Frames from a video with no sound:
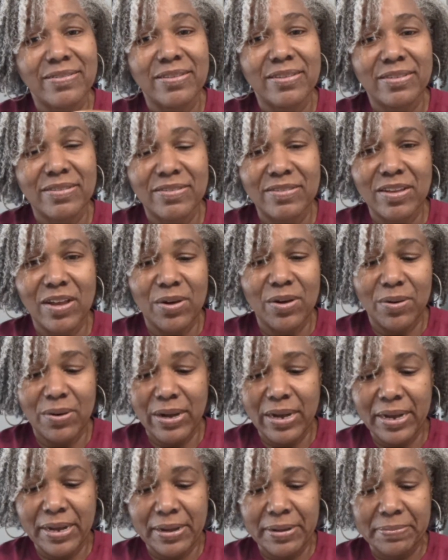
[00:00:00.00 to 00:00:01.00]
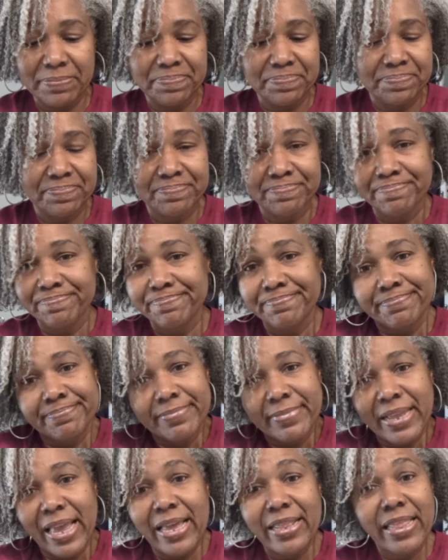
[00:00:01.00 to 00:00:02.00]
So
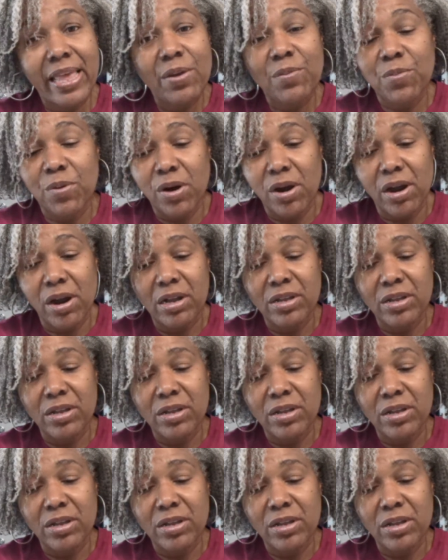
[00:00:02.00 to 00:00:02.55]
and they work,